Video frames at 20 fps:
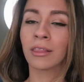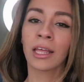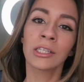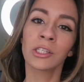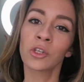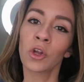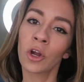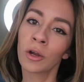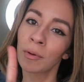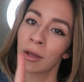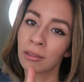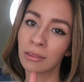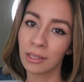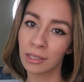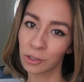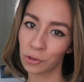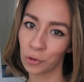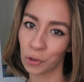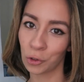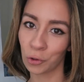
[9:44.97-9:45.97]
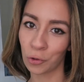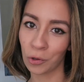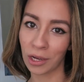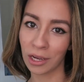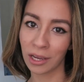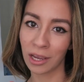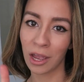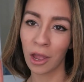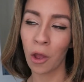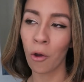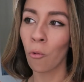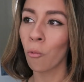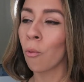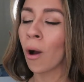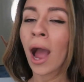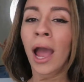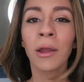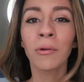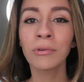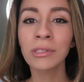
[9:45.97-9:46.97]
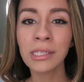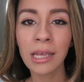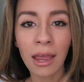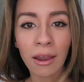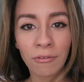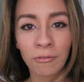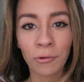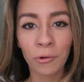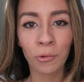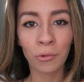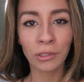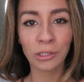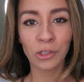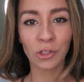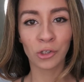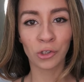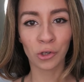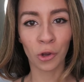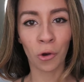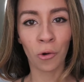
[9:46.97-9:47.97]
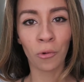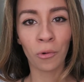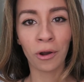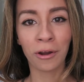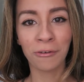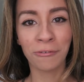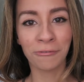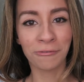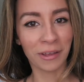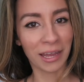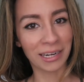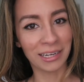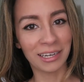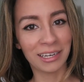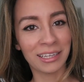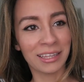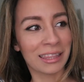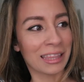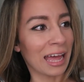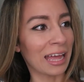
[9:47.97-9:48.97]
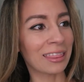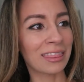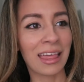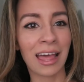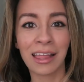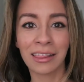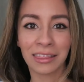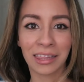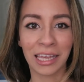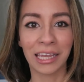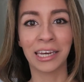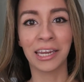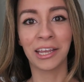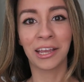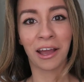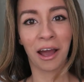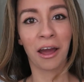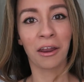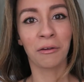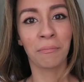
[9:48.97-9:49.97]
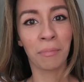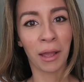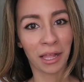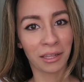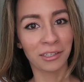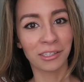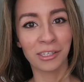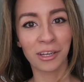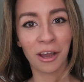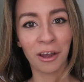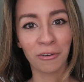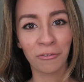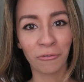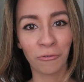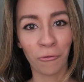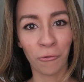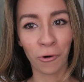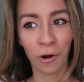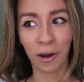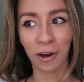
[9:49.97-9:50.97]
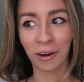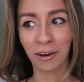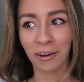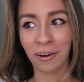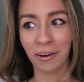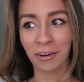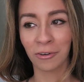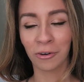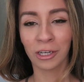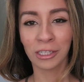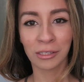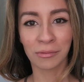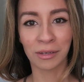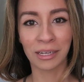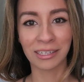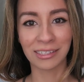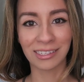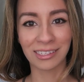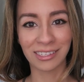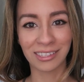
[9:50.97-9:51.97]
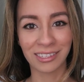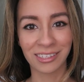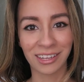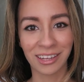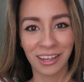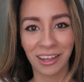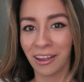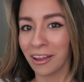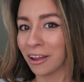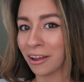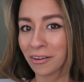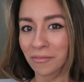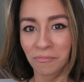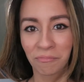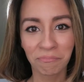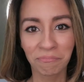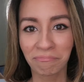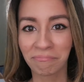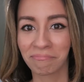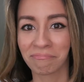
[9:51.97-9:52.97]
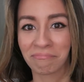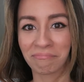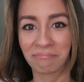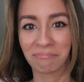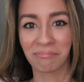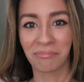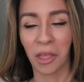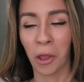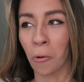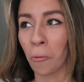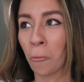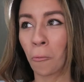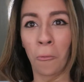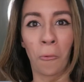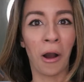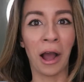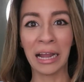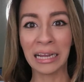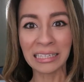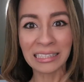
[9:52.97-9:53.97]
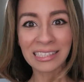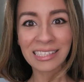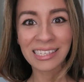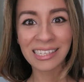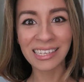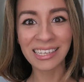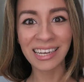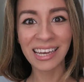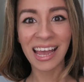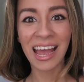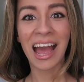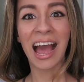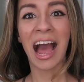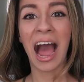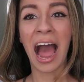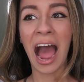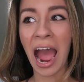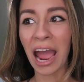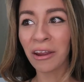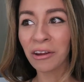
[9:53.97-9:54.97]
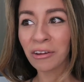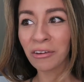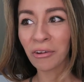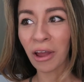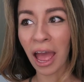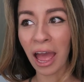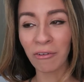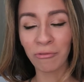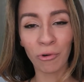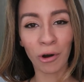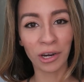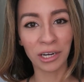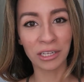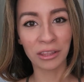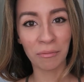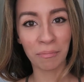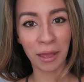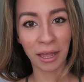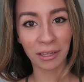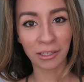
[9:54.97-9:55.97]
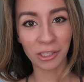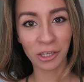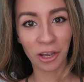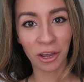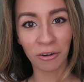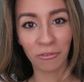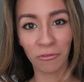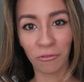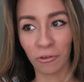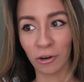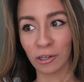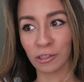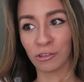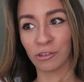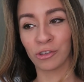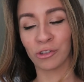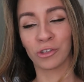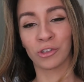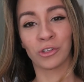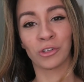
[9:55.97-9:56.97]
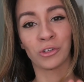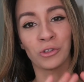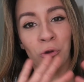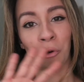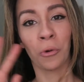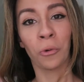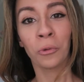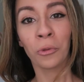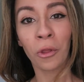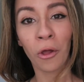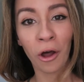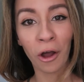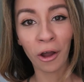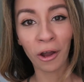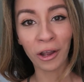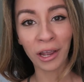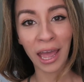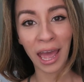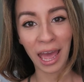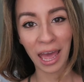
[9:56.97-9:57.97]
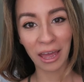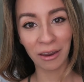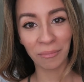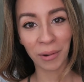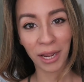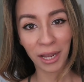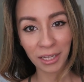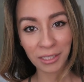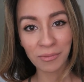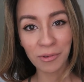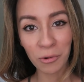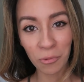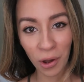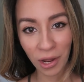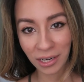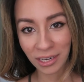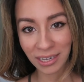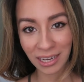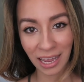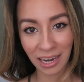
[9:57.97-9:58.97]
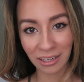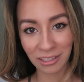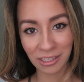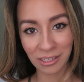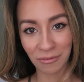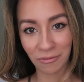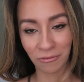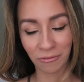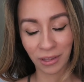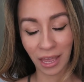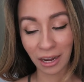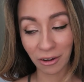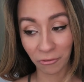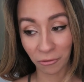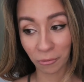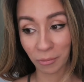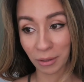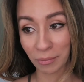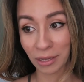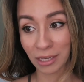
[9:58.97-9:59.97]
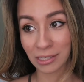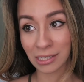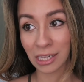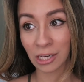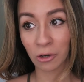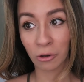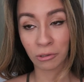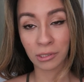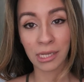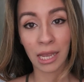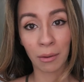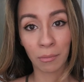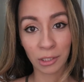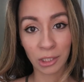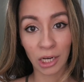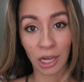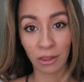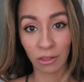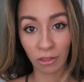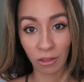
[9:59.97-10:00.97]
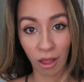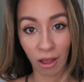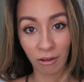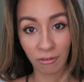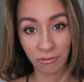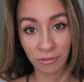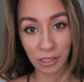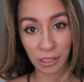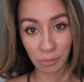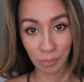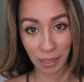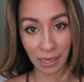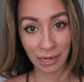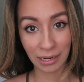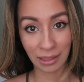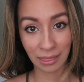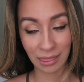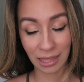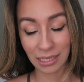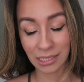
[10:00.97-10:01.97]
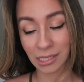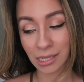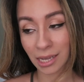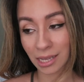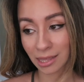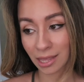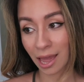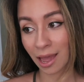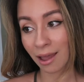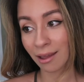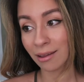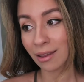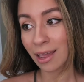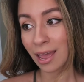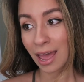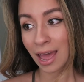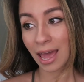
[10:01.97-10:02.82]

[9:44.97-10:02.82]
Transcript: let's talk about this real quick. Why was everyone so offended that that lady got a Peloton for Christmas? What? I have wanted the Peloton for so long, and my husband wanted to get it to get it for me because he knows how much I love spin and things like that,